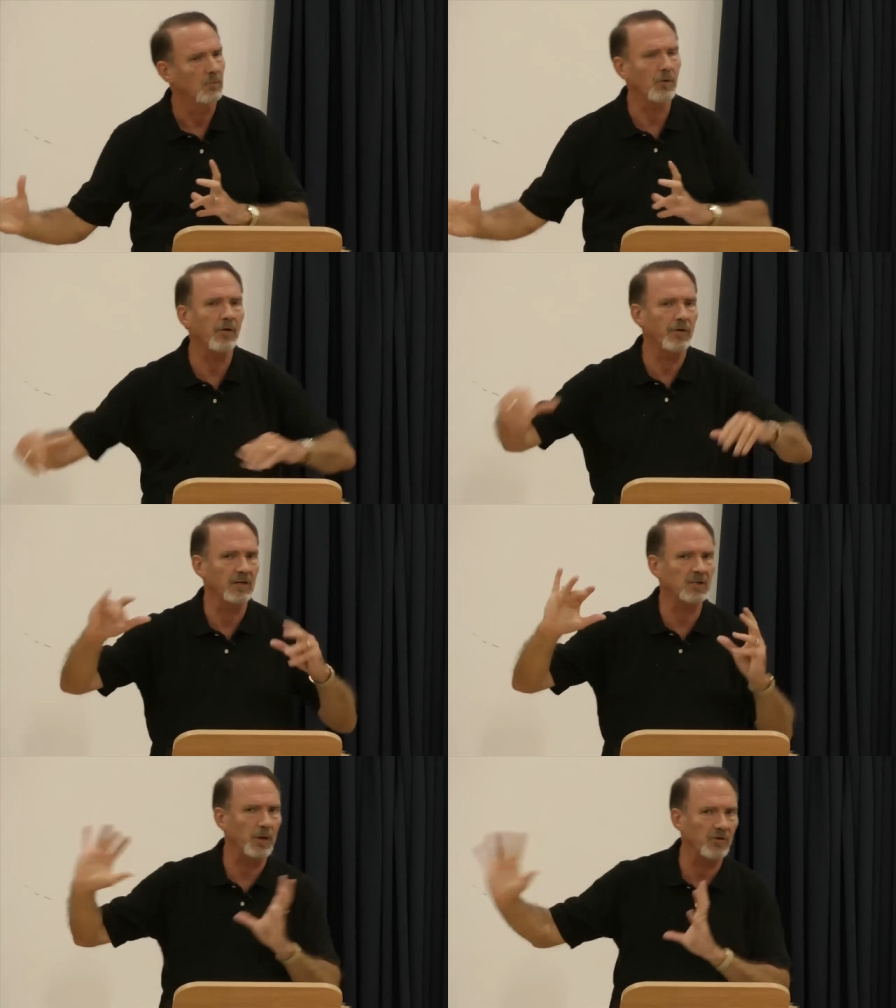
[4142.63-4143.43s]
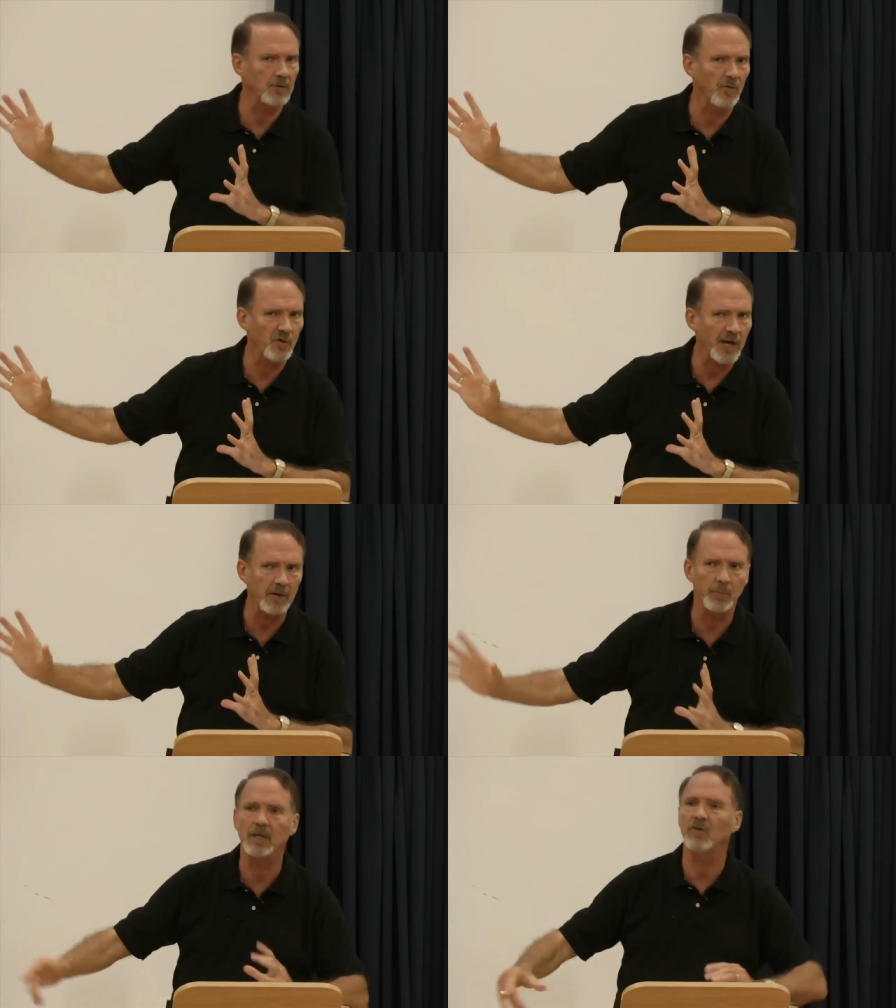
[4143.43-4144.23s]
rather than an expression of
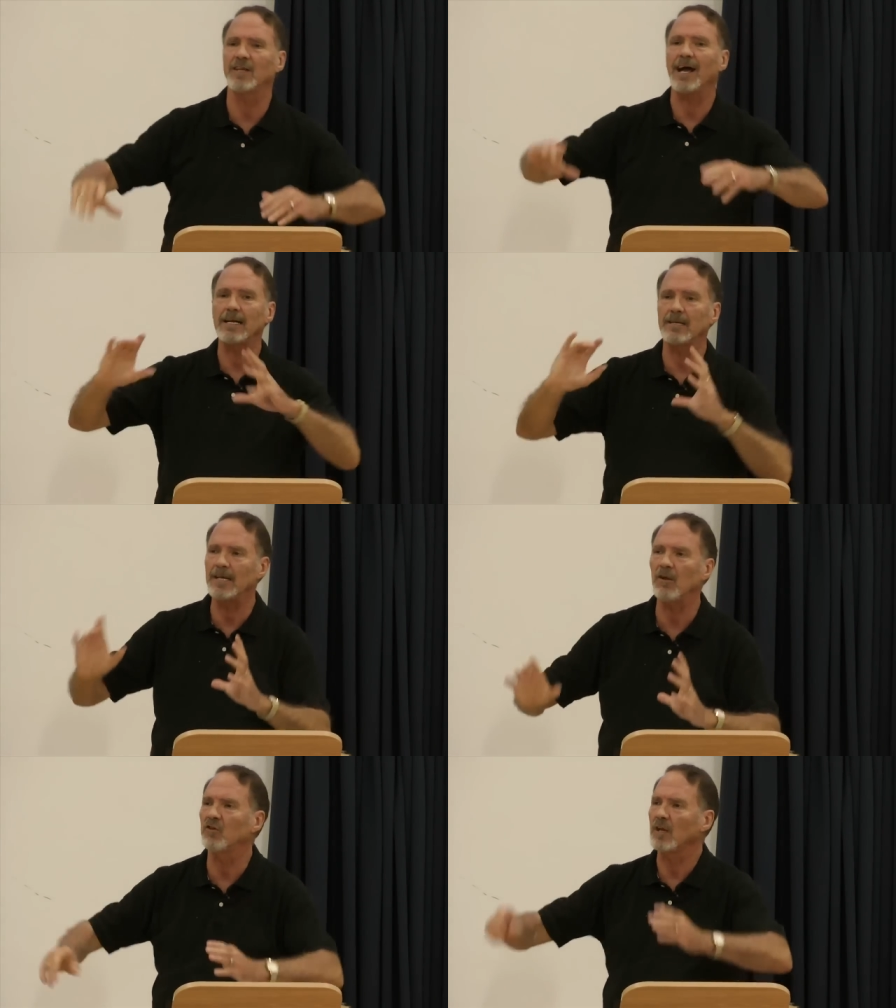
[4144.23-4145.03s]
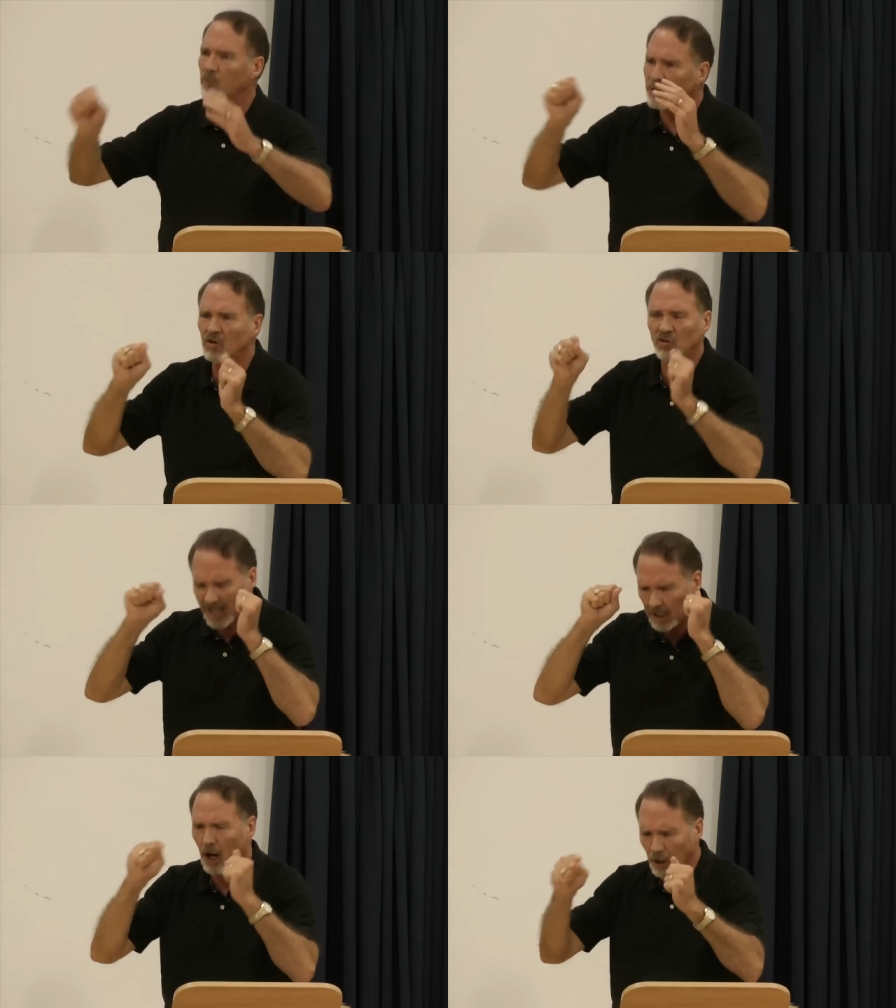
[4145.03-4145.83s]
faith, because the idea is that if we just
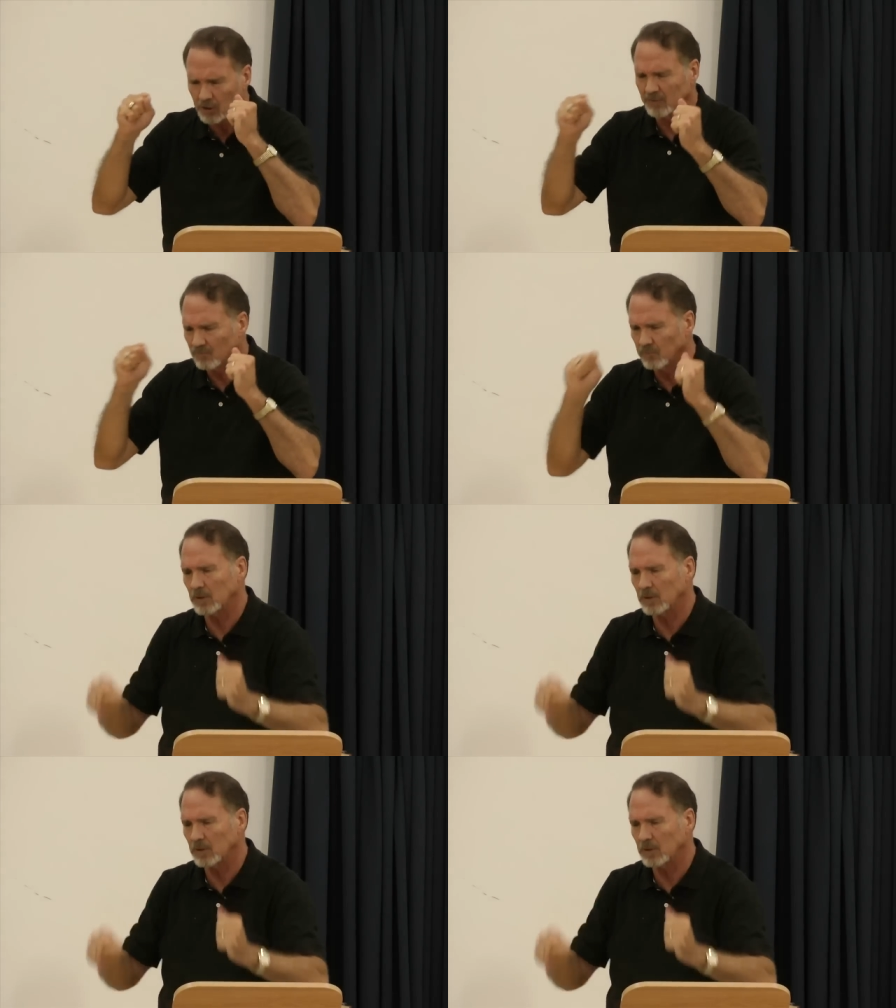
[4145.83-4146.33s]
get 100,